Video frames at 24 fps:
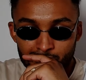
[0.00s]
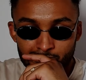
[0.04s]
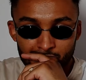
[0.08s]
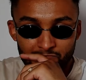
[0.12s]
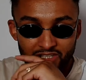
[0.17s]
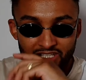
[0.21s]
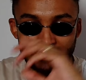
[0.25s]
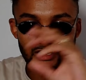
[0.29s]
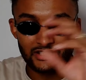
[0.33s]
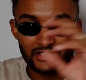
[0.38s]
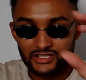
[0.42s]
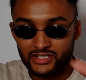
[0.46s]

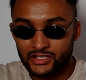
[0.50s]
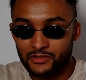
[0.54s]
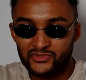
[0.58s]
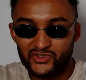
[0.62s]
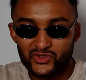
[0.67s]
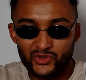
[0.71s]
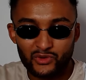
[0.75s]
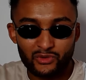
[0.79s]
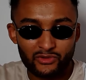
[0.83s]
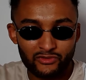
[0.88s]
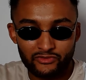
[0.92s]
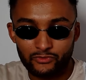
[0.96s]
He does some
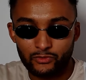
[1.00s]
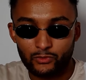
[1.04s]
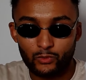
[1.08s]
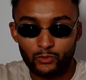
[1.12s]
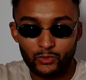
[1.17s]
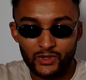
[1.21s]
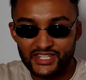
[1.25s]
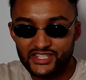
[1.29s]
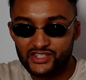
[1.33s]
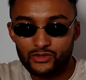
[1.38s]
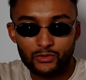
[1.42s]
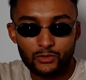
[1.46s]
sort of
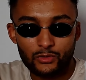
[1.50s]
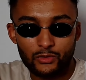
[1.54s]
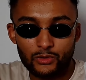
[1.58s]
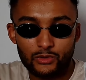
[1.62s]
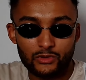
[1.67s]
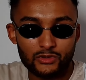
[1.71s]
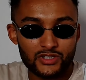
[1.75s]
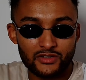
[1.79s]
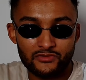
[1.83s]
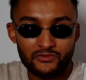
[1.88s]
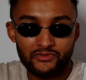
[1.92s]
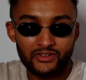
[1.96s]
whistle or
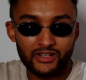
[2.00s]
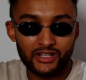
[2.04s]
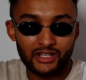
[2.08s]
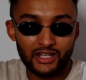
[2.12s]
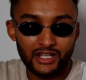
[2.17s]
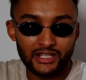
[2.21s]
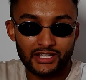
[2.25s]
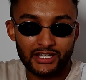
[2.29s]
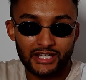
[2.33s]
something like